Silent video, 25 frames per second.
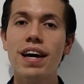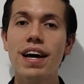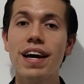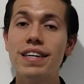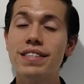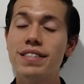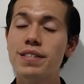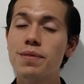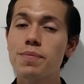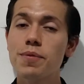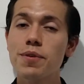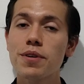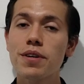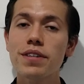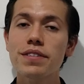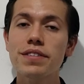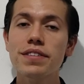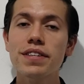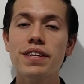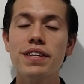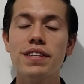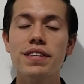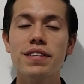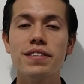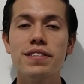As the
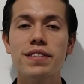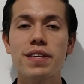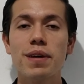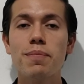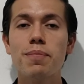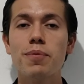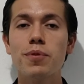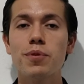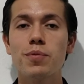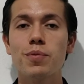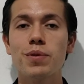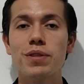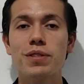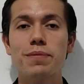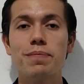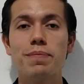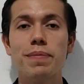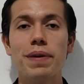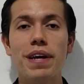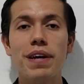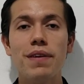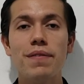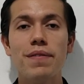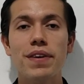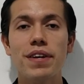porosity in the sample was
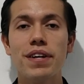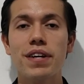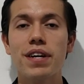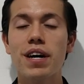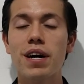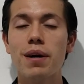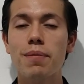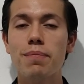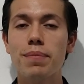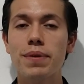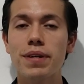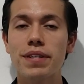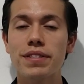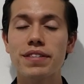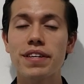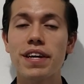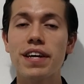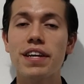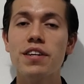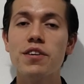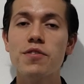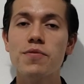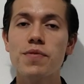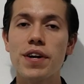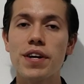very complex
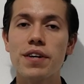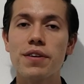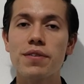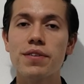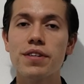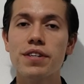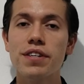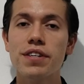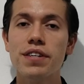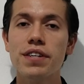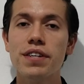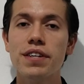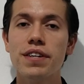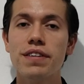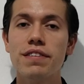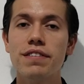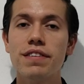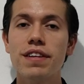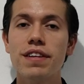and irregular,